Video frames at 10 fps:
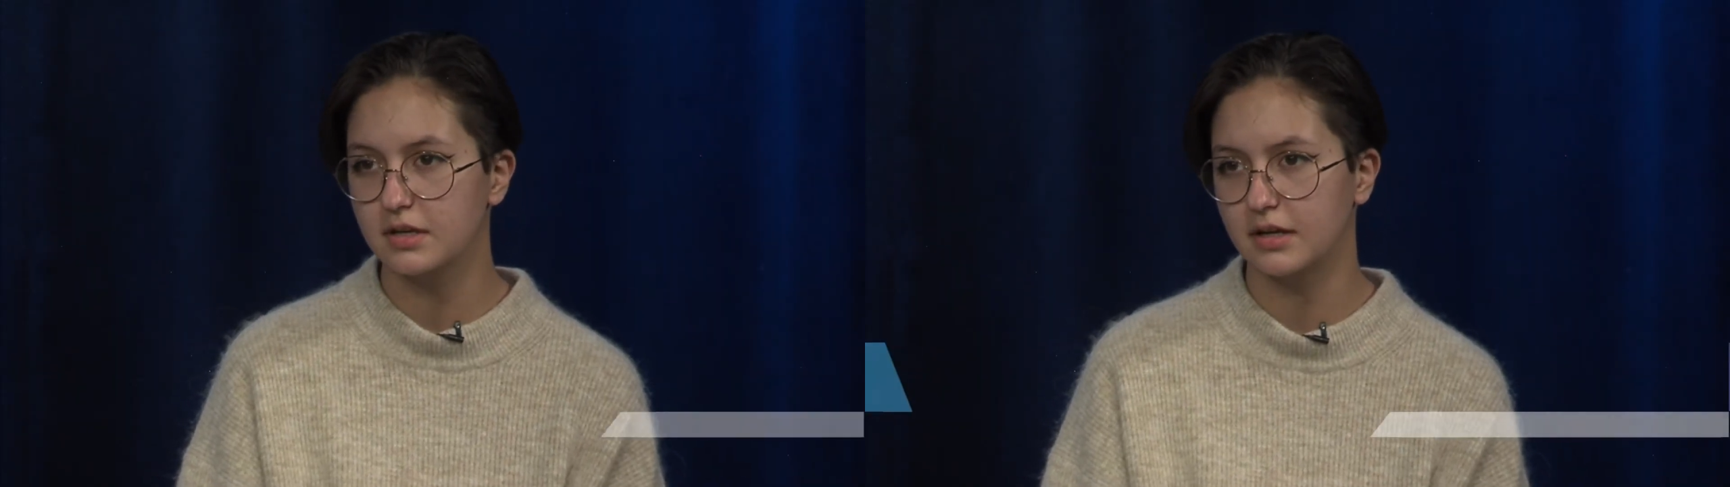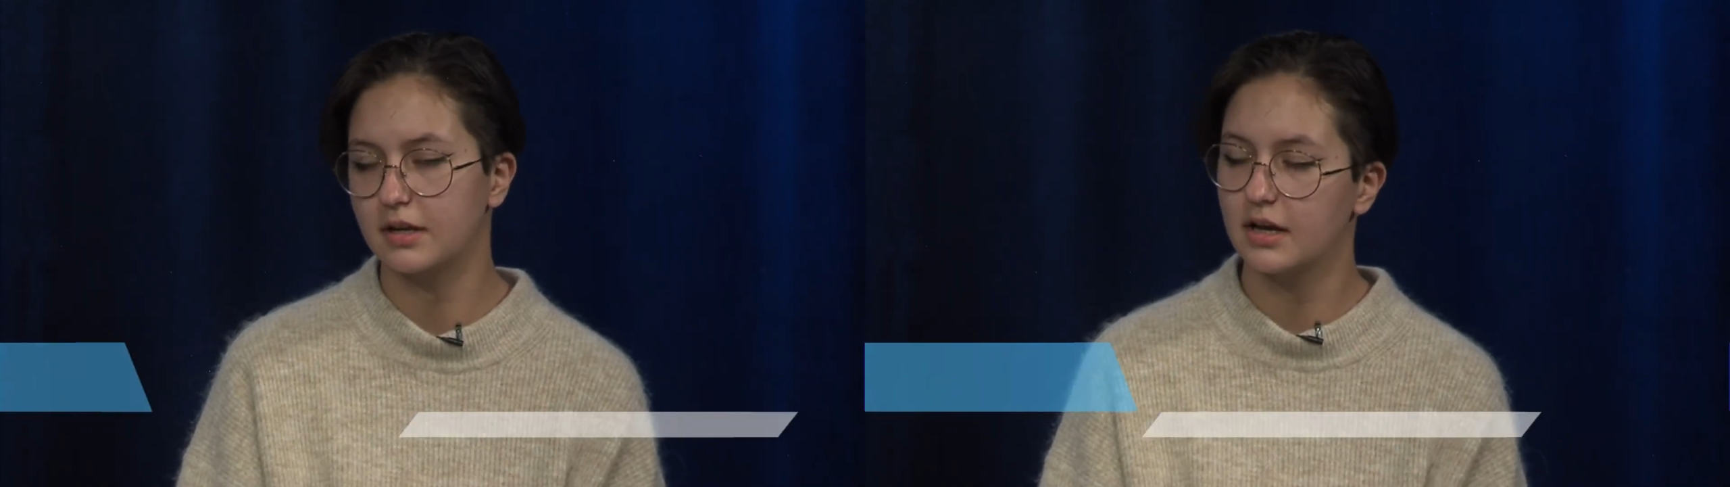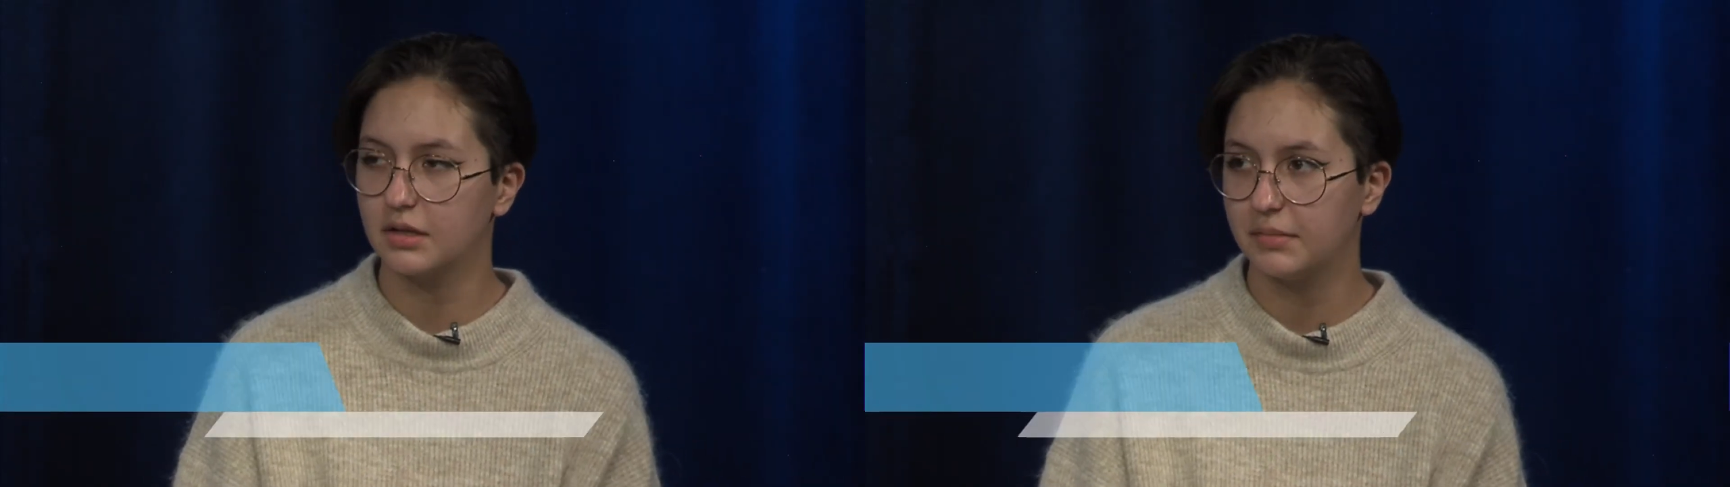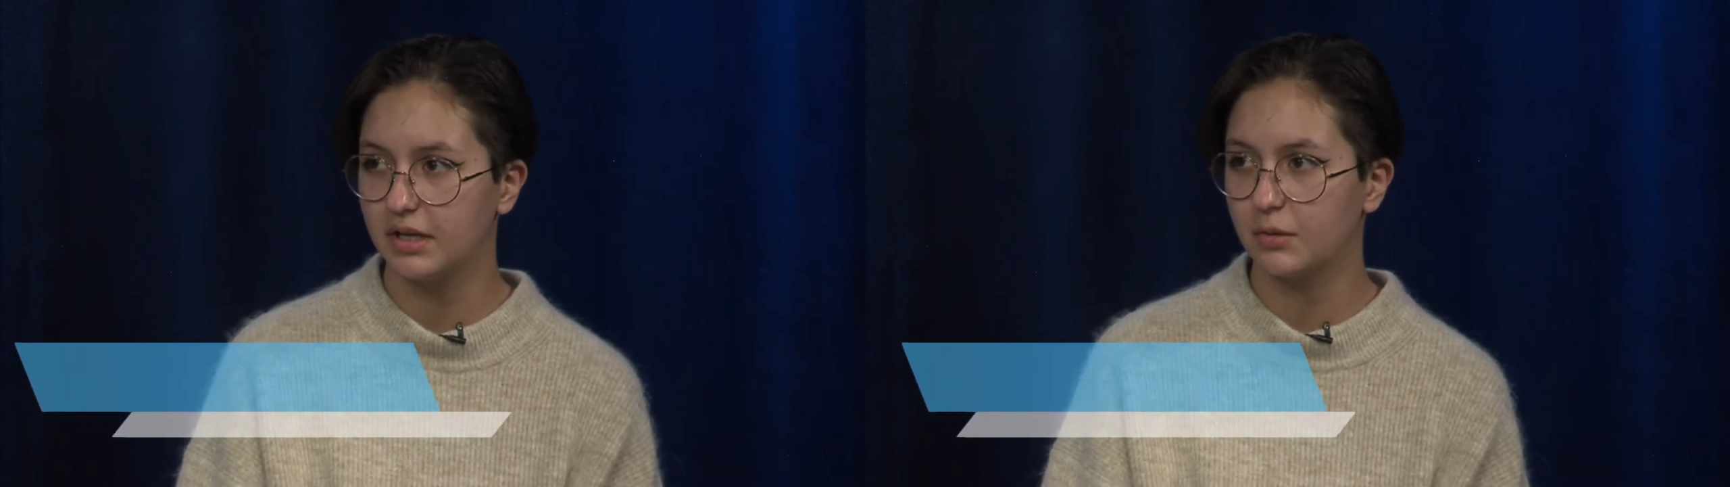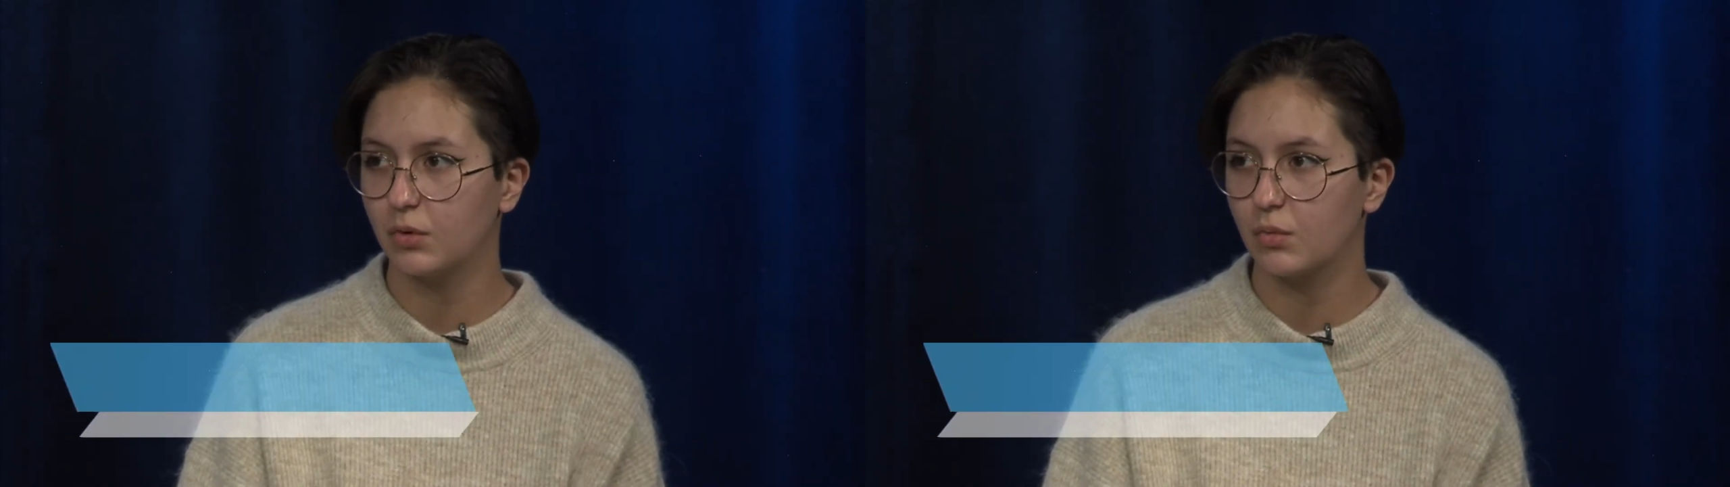in any
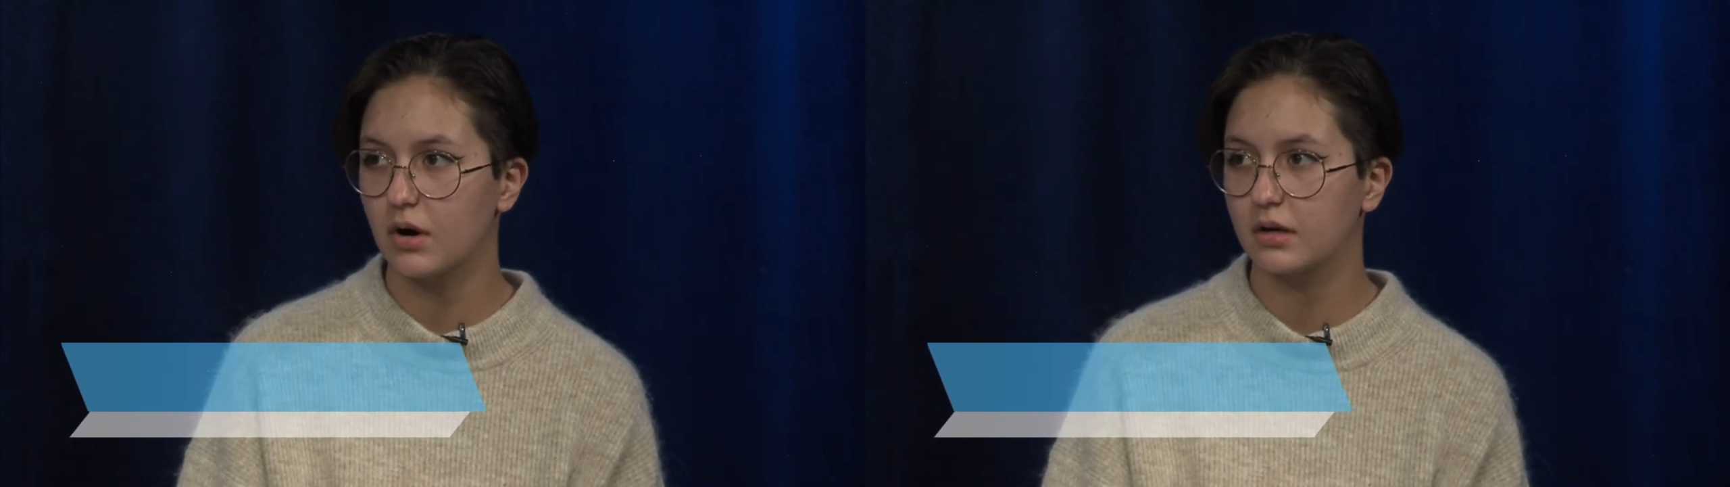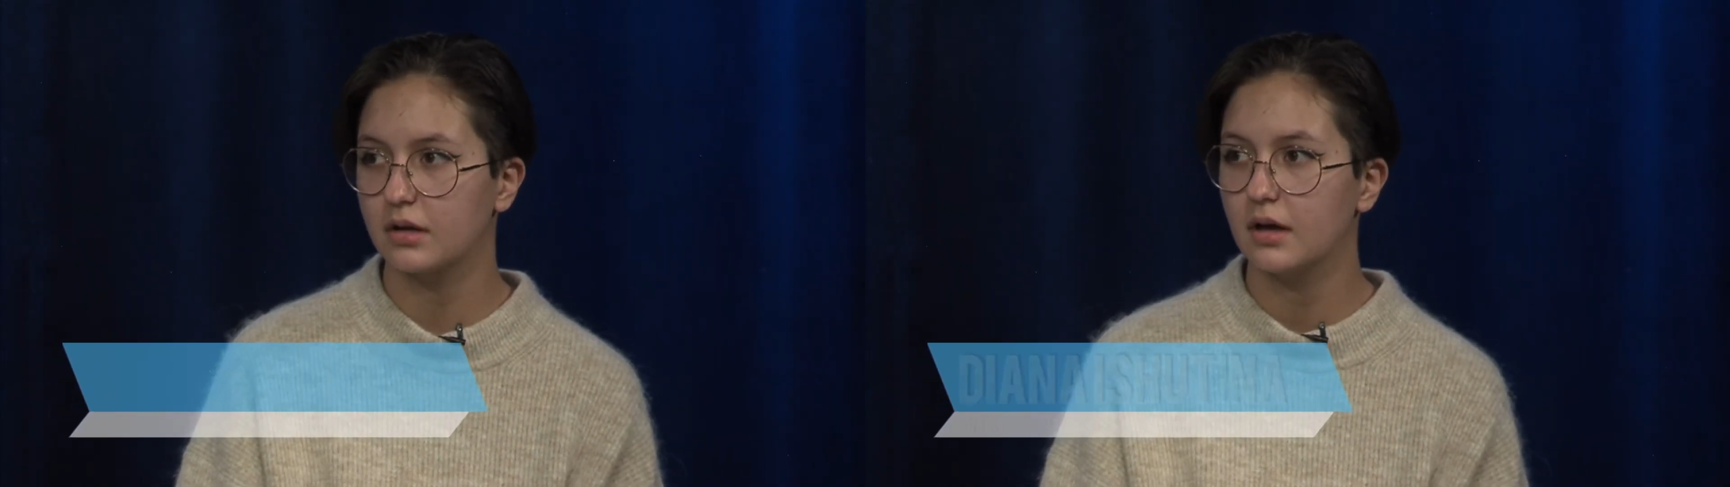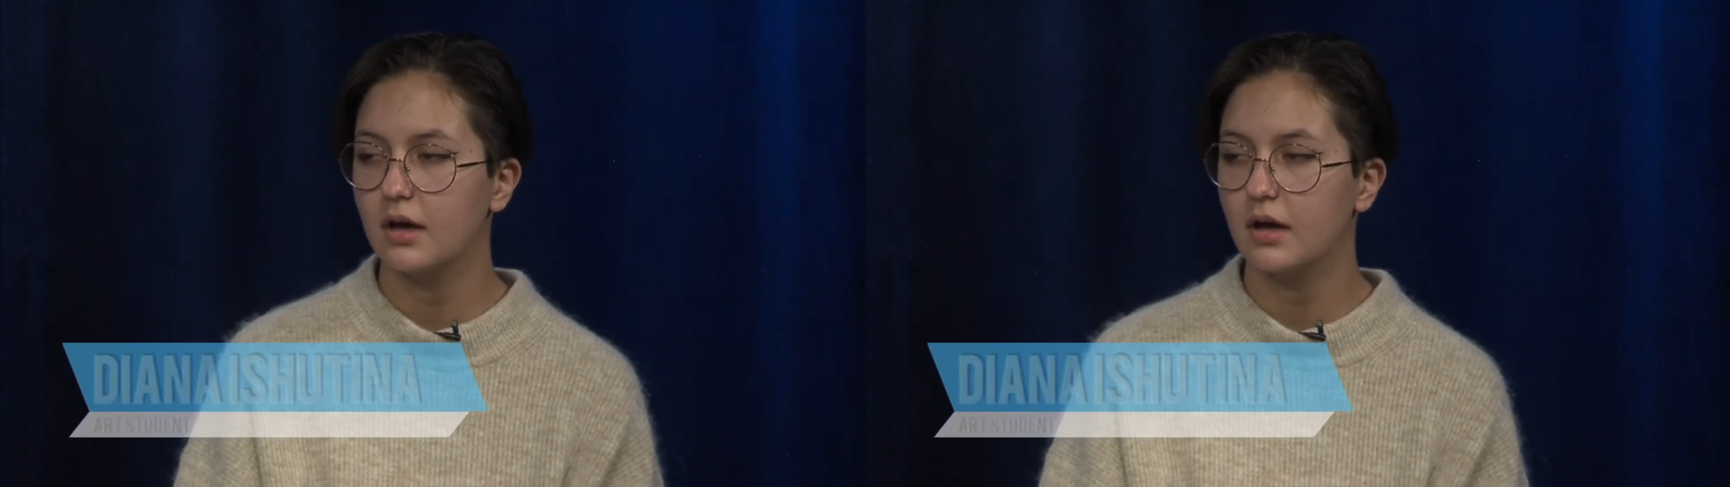medium we want